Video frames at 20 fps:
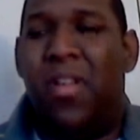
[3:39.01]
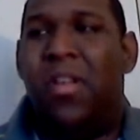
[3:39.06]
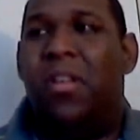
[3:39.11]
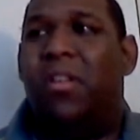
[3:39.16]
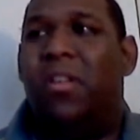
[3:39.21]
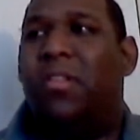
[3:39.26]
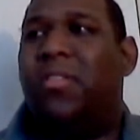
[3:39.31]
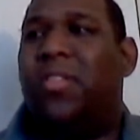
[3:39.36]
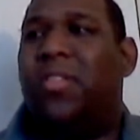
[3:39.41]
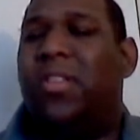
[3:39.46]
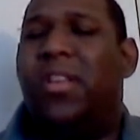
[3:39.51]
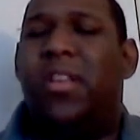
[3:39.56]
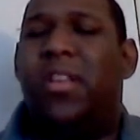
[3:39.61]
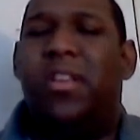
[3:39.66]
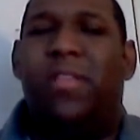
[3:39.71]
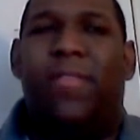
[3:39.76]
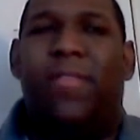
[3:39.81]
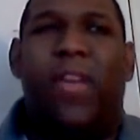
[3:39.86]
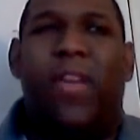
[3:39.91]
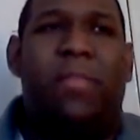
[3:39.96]
You know, she
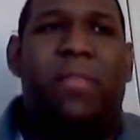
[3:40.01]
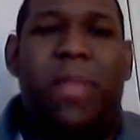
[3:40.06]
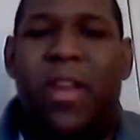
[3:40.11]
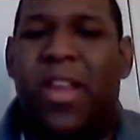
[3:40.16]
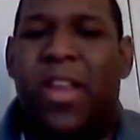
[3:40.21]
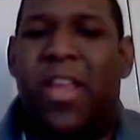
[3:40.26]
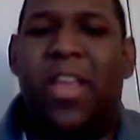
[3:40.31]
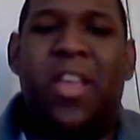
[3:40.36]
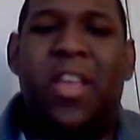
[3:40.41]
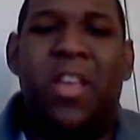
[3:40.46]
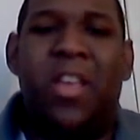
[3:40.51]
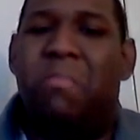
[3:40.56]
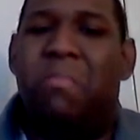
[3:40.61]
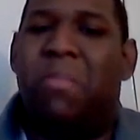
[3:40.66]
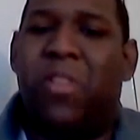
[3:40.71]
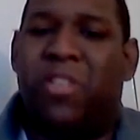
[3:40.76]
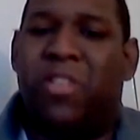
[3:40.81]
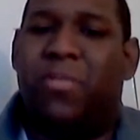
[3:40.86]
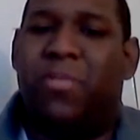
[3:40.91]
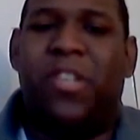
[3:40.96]
didn't develop any
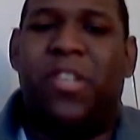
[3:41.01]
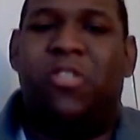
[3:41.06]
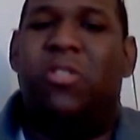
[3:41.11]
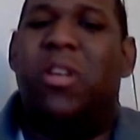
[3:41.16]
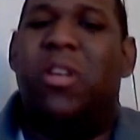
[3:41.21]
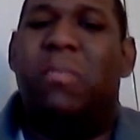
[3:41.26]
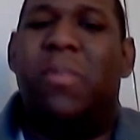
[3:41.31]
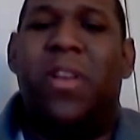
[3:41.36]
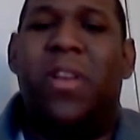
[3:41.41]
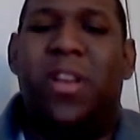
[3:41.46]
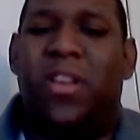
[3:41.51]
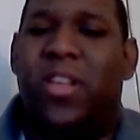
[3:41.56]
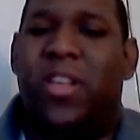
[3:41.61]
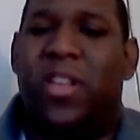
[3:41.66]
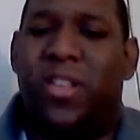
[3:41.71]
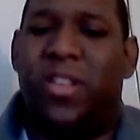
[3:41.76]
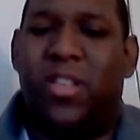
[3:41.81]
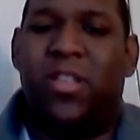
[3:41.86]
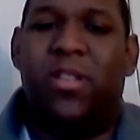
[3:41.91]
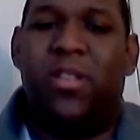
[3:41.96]
special
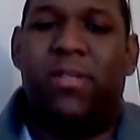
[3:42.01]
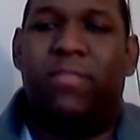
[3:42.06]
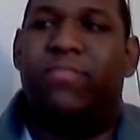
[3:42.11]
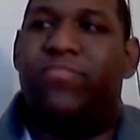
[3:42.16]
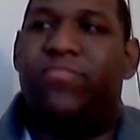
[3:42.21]
abilities.